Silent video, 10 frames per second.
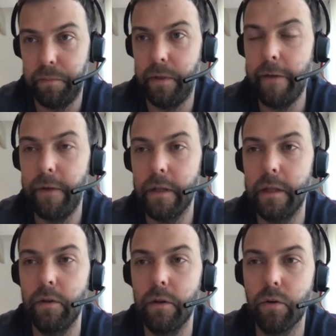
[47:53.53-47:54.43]

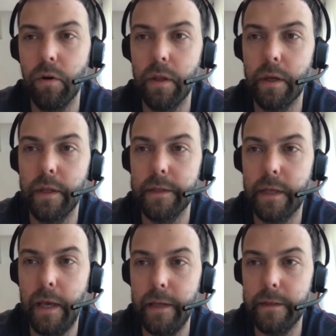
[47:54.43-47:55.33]
definitely not calling this
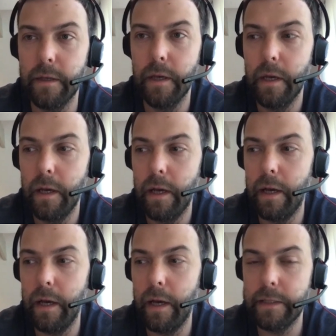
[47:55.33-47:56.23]
case
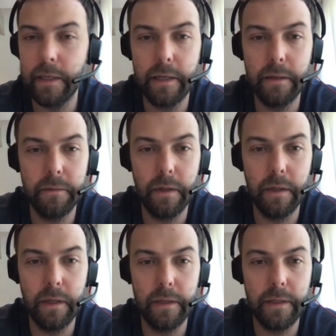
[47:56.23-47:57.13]
as a,
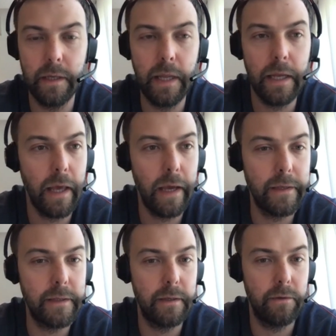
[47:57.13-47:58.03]
let's say, dead
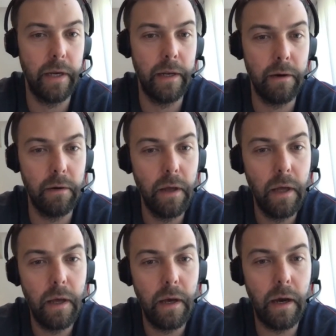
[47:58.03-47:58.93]
case right now.
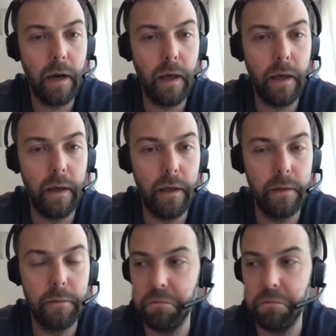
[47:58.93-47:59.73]
I